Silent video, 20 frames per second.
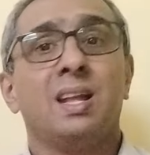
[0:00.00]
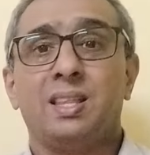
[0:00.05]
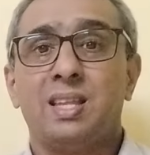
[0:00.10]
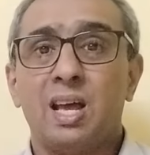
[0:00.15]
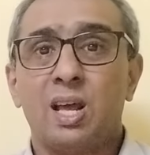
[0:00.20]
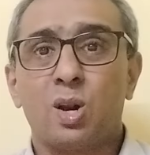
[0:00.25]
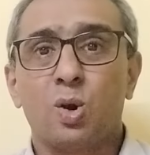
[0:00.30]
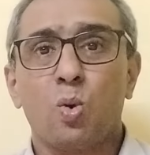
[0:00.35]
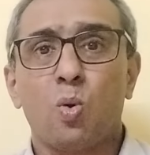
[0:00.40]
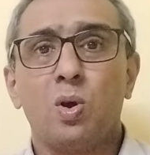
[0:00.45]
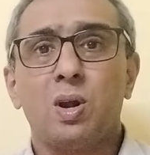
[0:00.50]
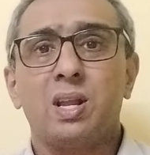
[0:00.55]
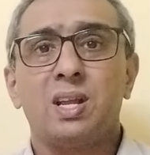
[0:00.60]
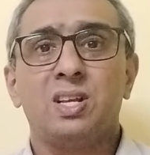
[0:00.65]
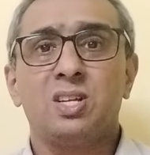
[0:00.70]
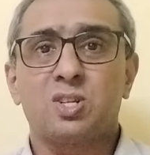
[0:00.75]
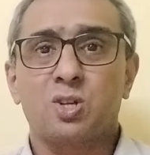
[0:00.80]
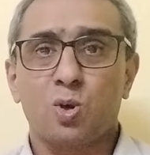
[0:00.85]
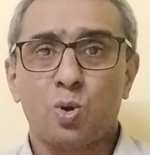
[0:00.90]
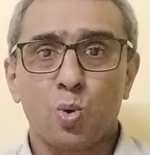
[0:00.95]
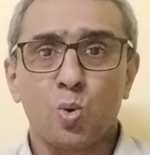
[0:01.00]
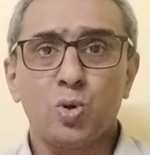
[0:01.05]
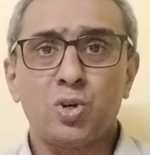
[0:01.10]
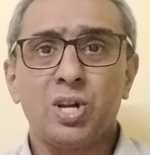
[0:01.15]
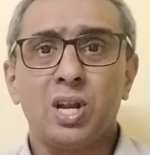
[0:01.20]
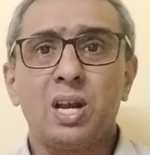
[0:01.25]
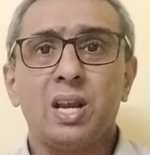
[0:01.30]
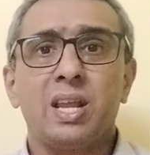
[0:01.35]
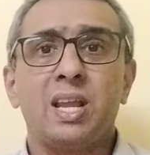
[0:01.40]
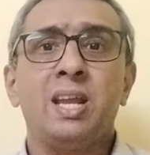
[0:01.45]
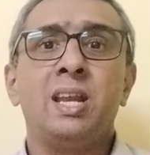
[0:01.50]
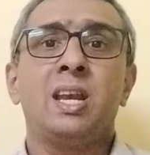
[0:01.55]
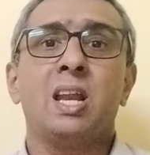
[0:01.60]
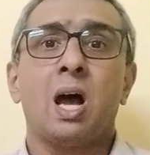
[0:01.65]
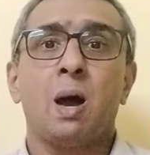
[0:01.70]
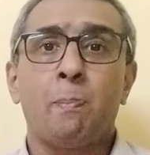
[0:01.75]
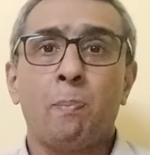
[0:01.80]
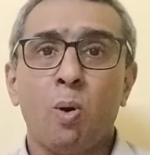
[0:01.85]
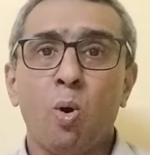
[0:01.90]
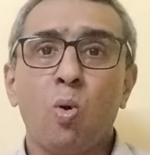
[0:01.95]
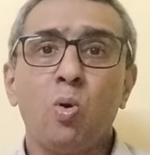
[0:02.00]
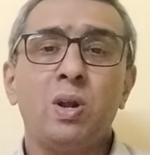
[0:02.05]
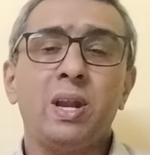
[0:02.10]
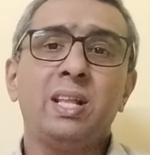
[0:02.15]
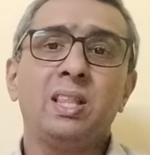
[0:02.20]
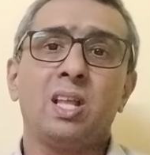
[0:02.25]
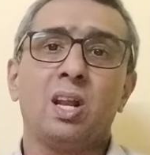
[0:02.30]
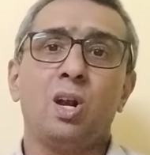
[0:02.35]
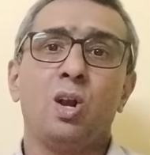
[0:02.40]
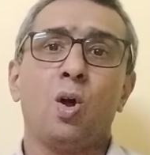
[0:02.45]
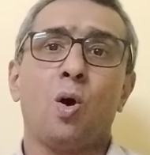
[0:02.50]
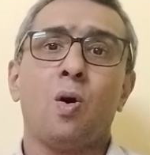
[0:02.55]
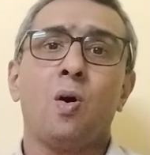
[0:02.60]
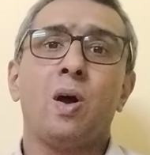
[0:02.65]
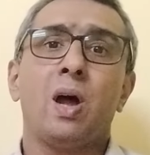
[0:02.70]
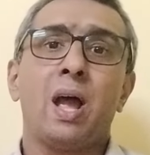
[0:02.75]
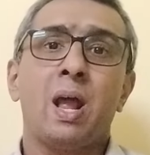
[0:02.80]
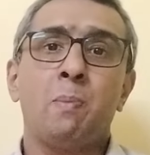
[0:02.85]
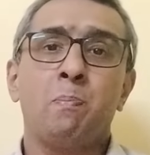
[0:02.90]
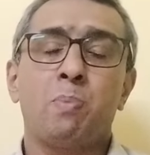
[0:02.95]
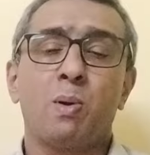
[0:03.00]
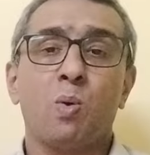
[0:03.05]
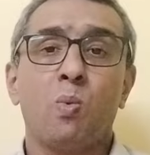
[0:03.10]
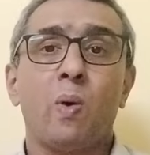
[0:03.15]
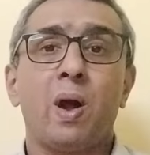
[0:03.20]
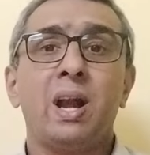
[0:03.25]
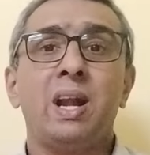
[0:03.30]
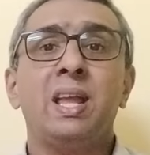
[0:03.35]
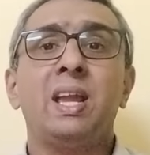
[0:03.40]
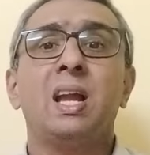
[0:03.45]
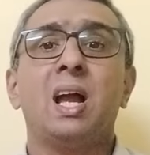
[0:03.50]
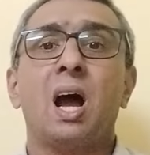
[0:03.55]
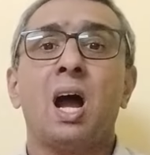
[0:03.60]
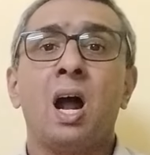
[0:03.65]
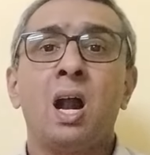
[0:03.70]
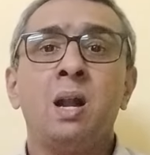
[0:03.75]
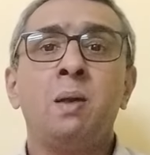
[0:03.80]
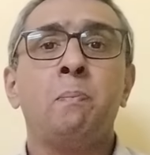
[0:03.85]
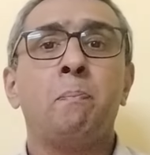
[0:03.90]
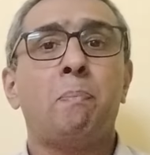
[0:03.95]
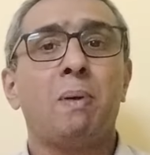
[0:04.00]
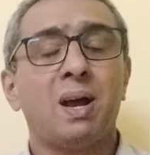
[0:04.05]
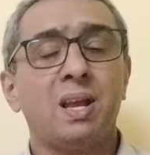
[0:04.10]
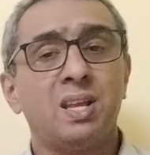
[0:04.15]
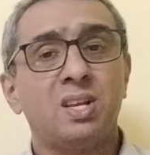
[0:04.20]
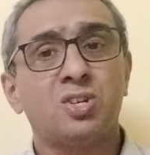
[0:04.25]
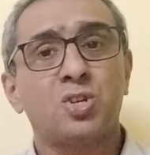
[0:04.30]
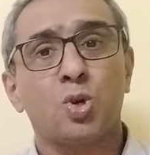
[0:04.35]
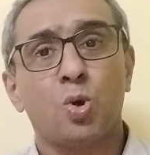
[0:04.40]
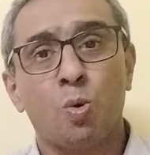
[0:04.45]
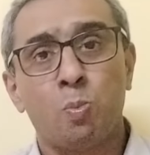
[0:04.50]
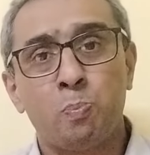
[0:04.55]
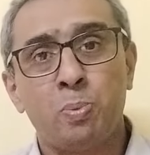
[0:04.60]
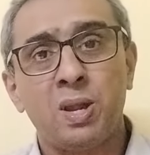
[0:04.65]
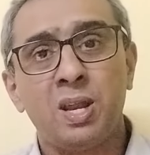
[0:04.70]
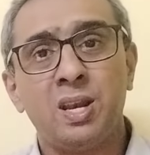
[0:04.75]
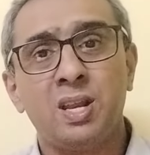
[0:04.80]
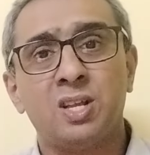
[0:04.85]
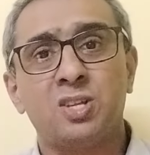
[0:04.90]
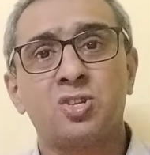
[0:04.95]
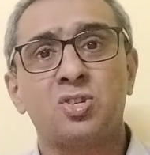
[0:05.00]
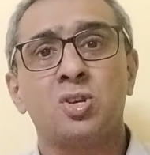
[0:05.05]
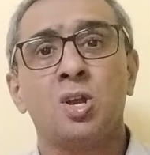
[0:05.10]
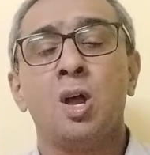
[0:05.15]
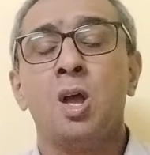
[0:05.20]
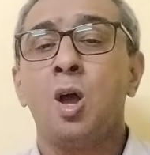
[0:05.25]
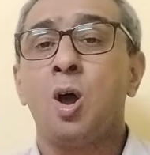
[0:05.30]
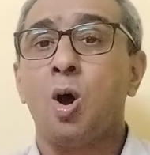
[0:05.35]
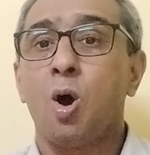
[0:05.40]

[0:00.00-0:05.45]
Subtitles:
Their role is crucial in upholding the law and providing unbiased opinions